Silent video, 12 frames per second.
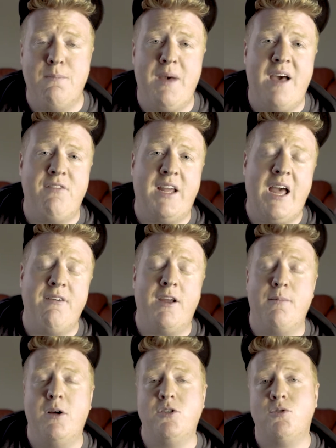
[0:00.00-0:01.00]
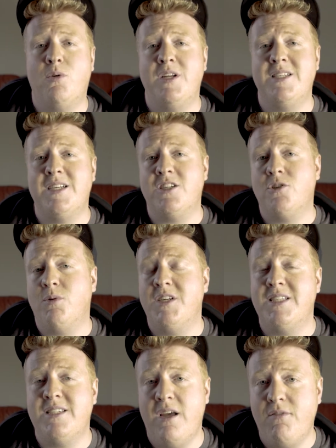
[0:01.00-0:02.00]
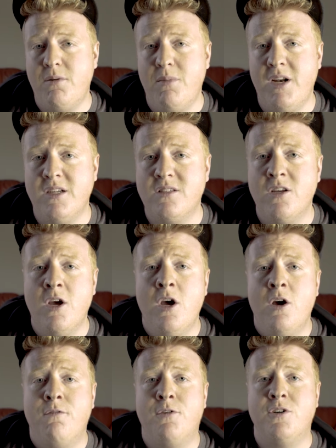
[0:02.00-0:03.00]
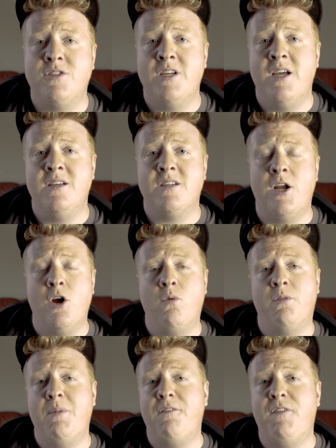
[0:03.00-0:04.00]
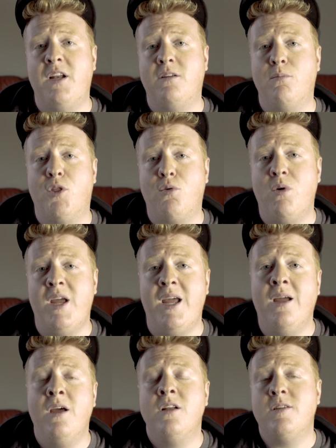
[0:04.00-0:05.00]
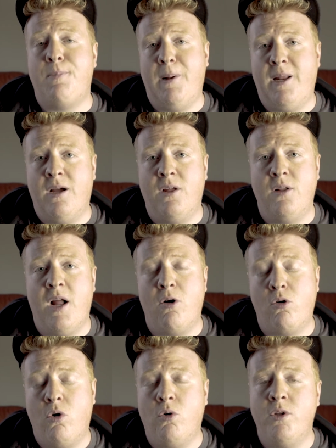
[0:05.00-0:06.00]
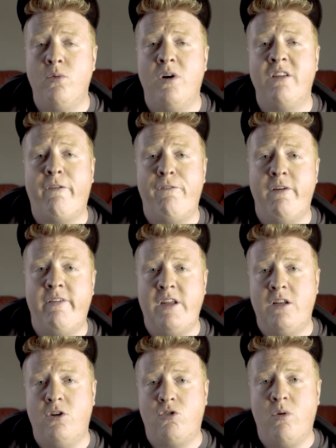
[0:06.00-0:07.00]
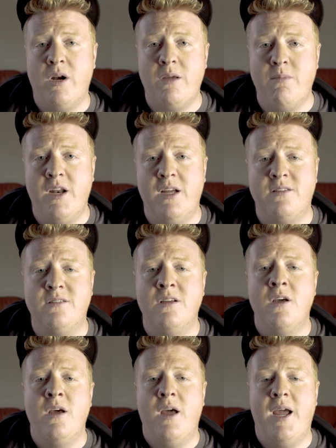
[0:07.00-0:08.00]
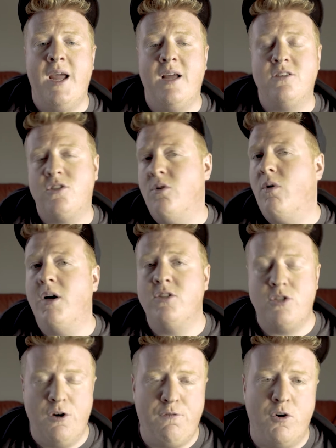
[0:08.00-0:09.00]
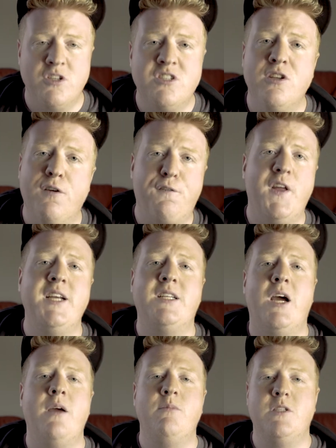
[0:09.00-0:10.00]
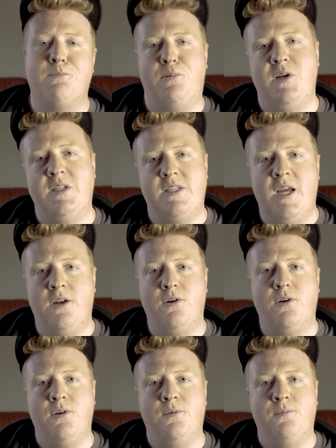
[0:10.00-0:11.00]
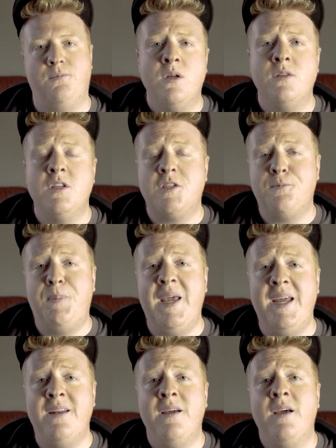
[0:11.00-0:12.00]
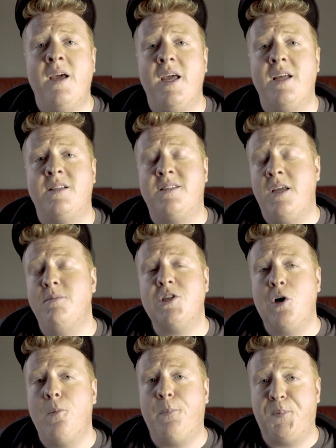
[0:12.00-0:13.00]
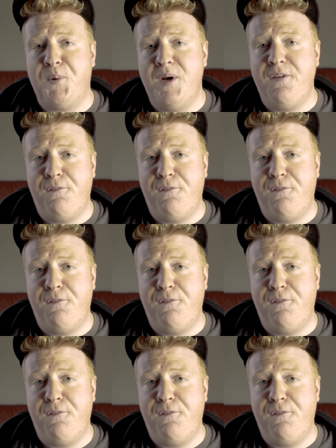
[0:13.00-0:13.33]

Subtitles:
the Mavic having about 26, 27 minutes, versus, I know with my Phantom 3, depending on how cold it was, 15 to 20 minutes, and so on and so forth. So the flight time is pretty standard. The speed, it seems to go pretty